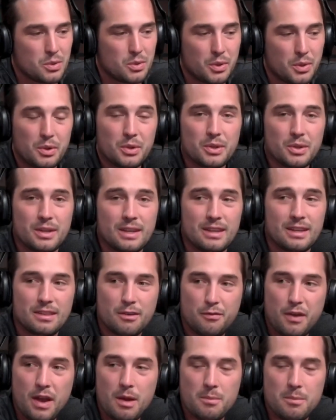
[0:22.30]
So clearly
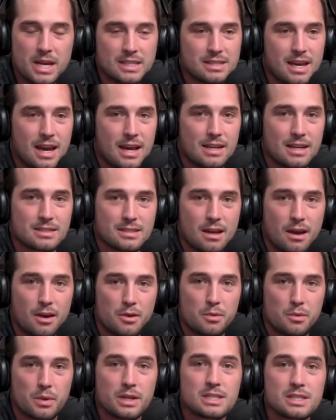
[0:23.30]
the fan base has
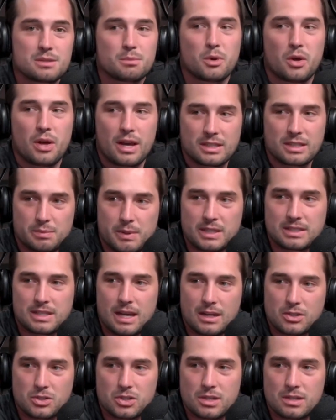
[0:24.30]
unreasonable
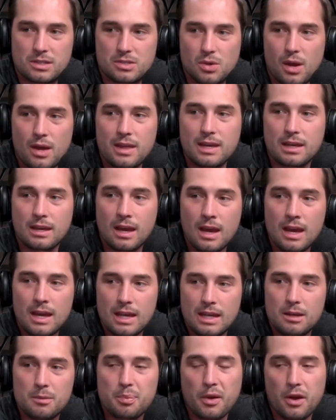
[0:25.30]
expectations. So I think
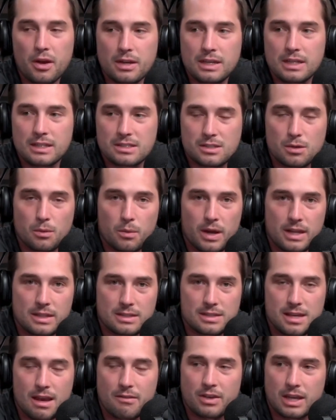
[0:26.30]
he probably needs to
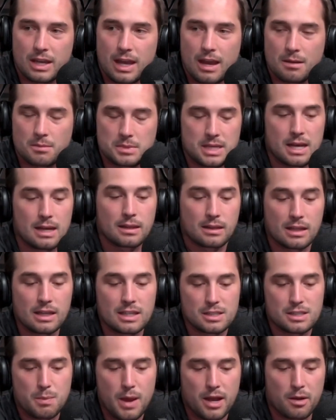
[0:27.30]
win seven games, at
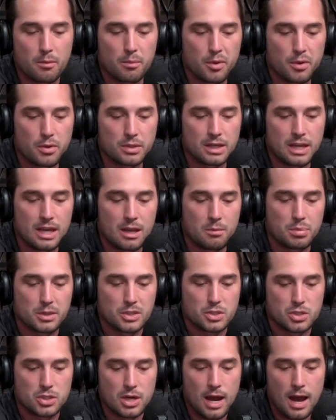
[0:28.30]
least make a bowl to keep
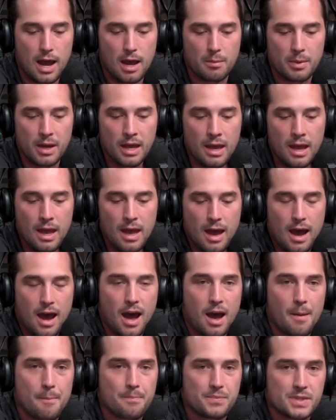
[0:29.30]
his job.
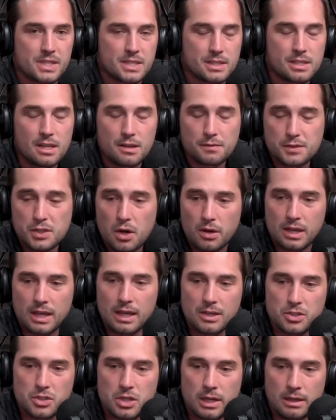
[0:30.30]
Um, Steve
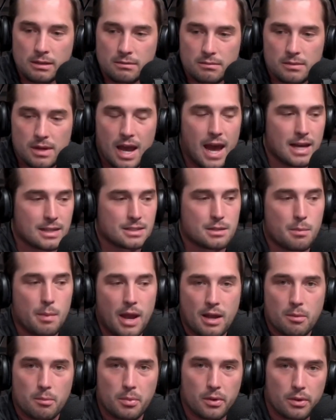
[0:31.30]
Sarkisian has
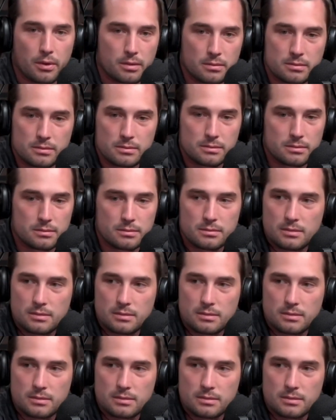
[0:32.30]
to make a bowl.